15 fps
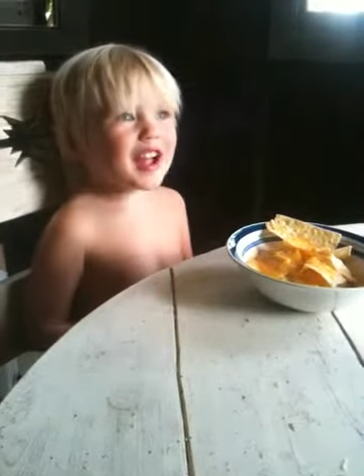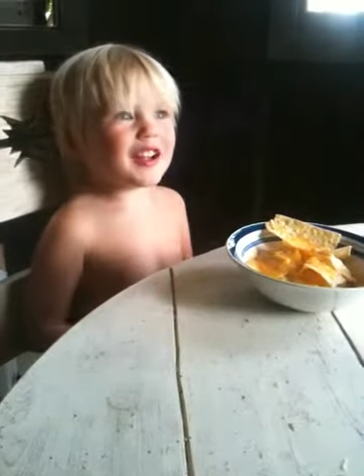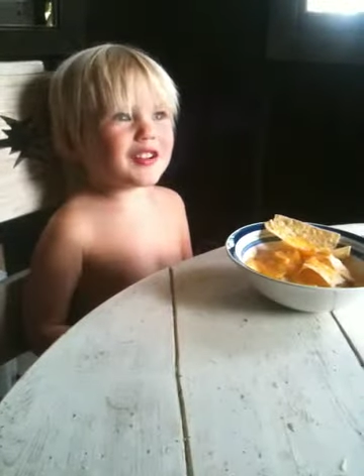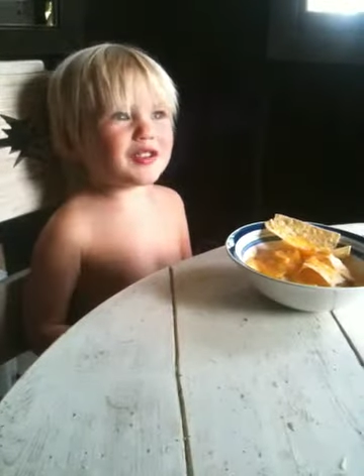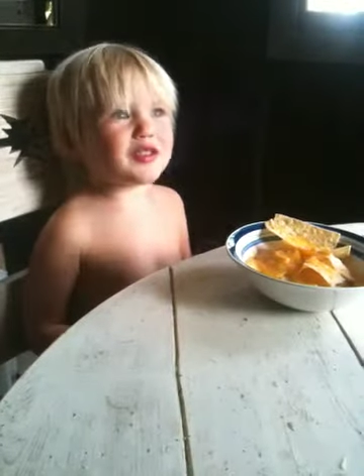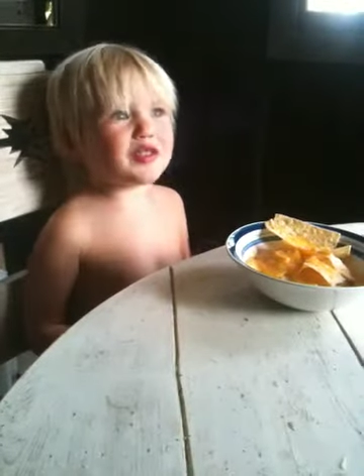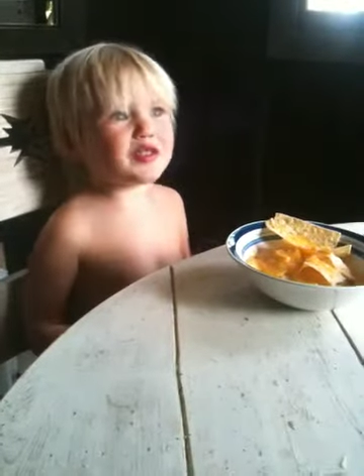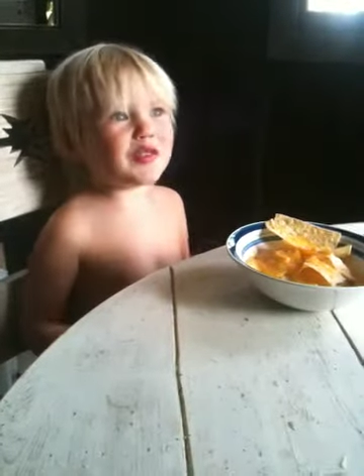I
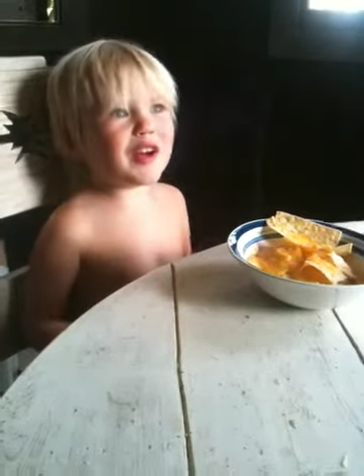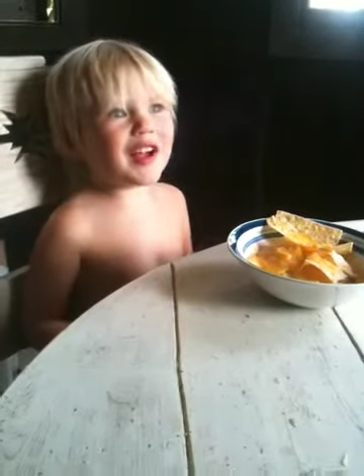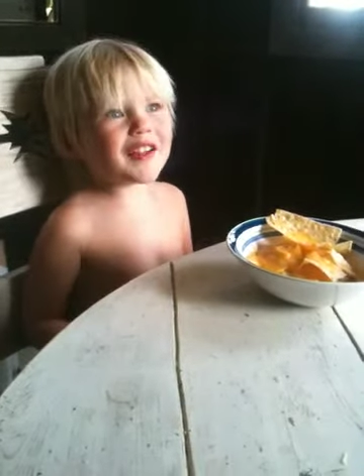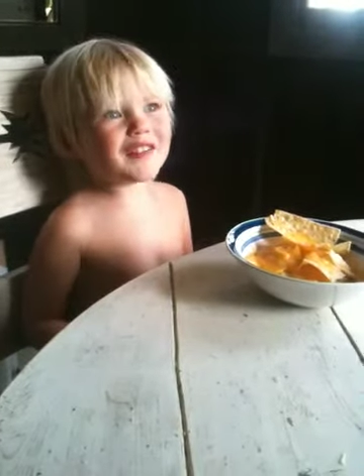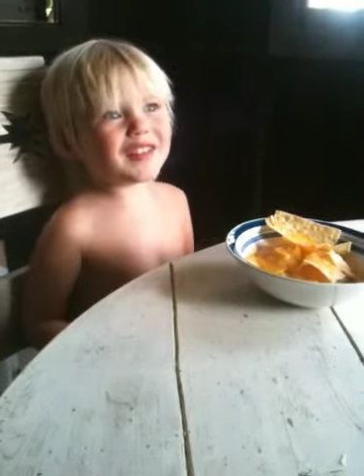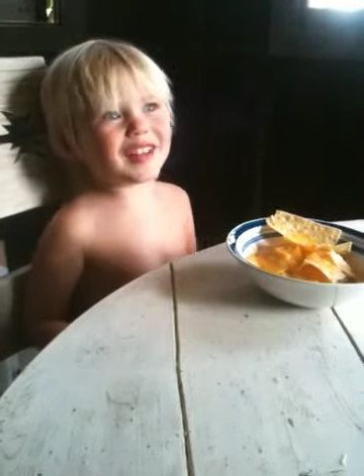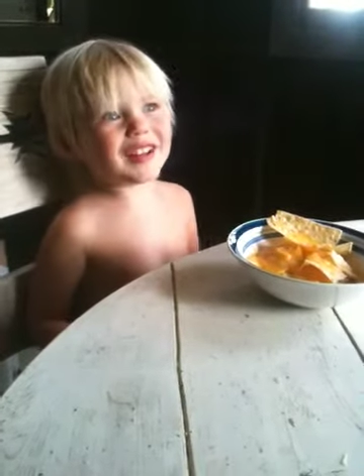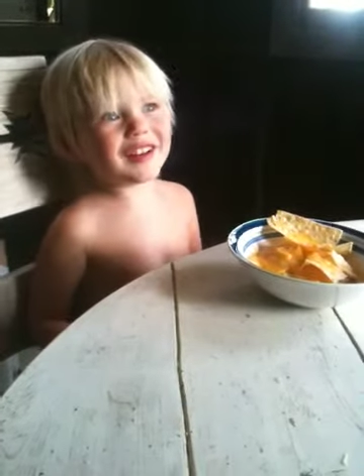could
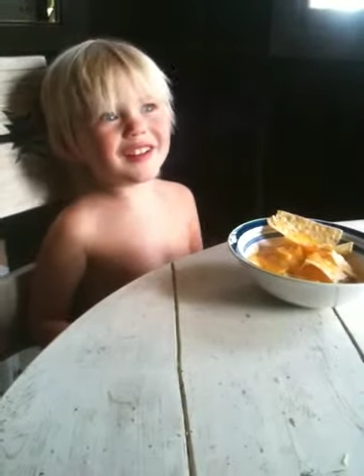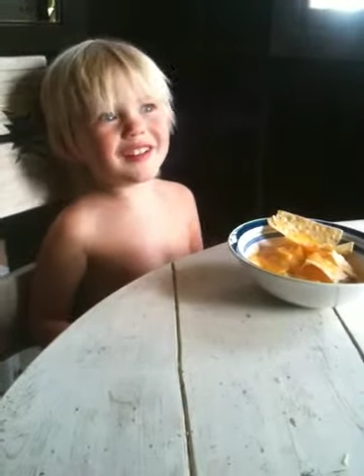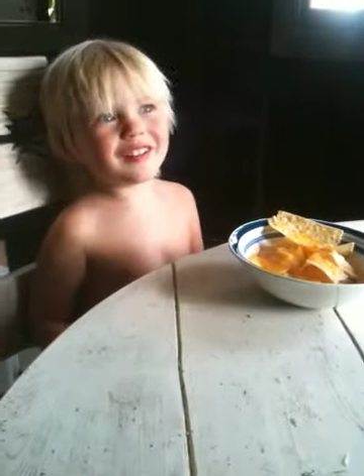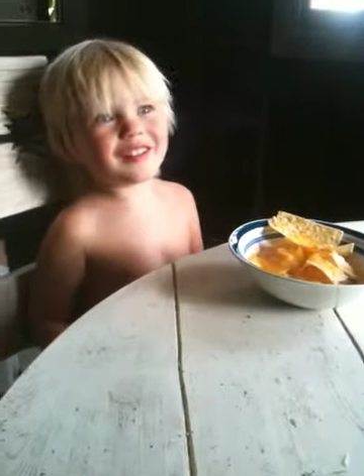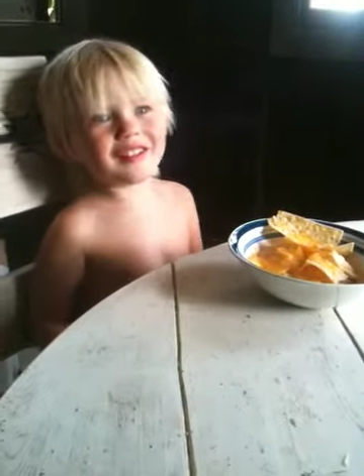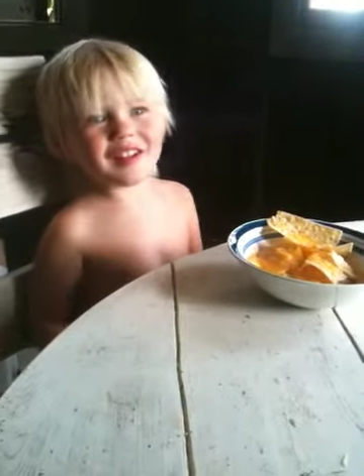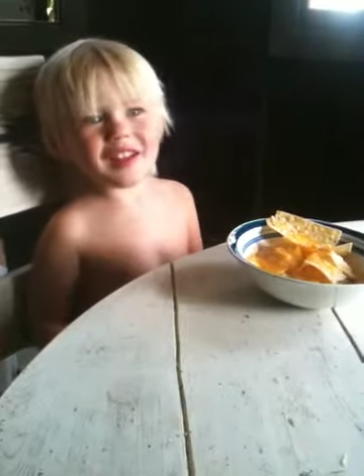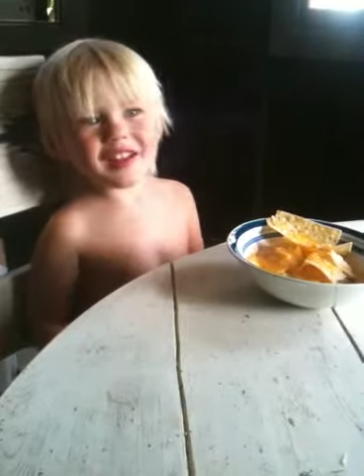drive
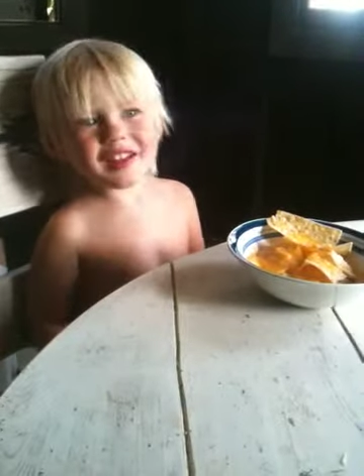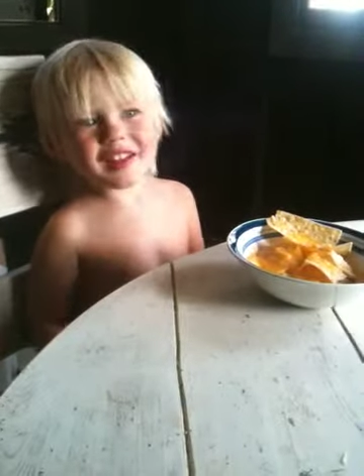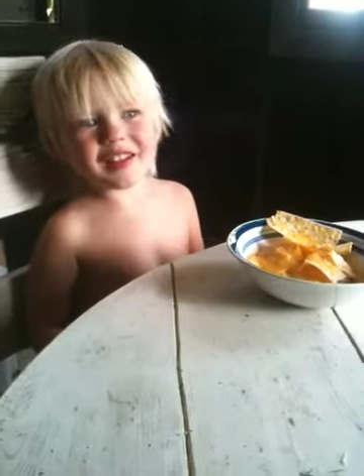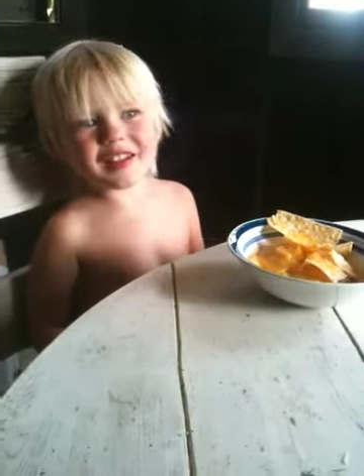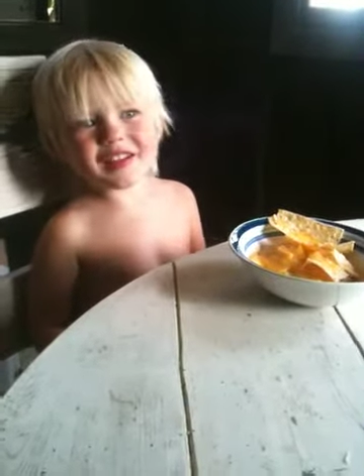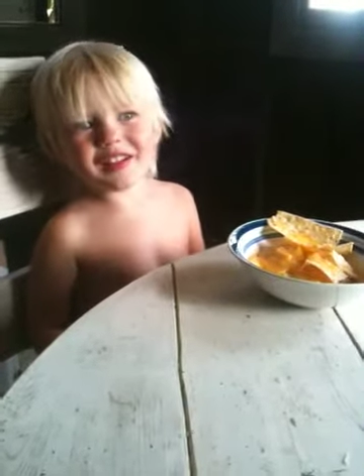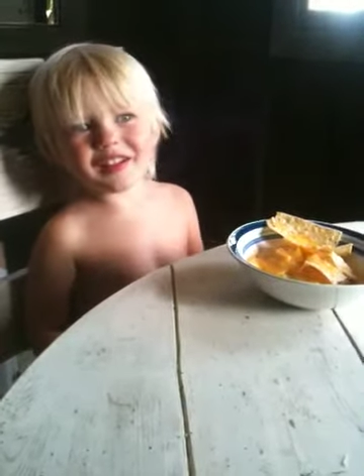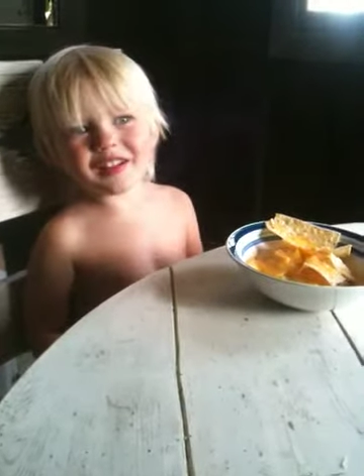in
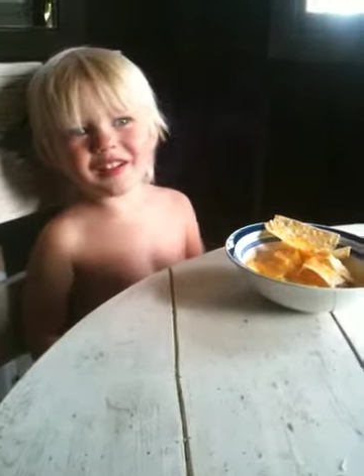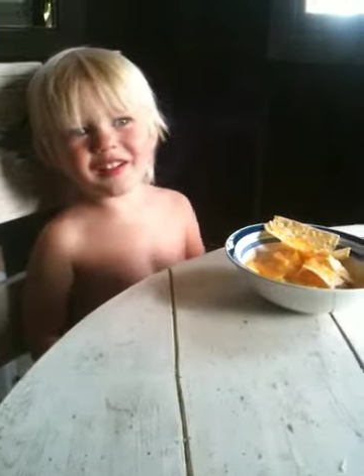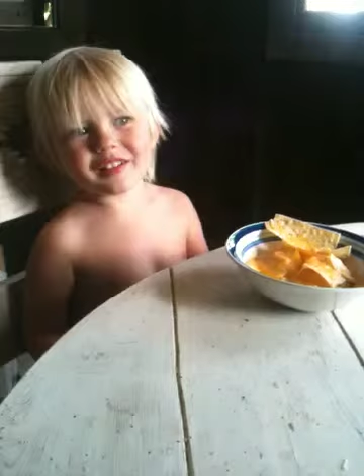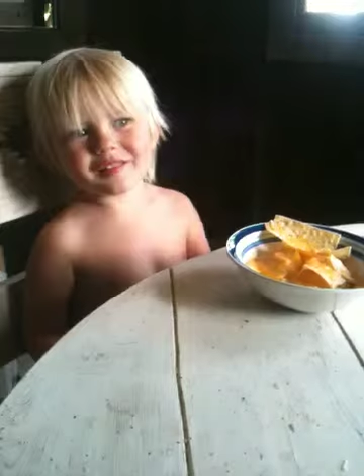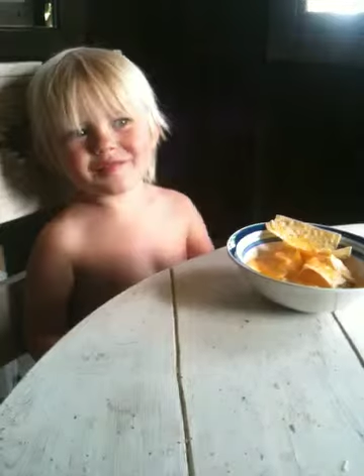a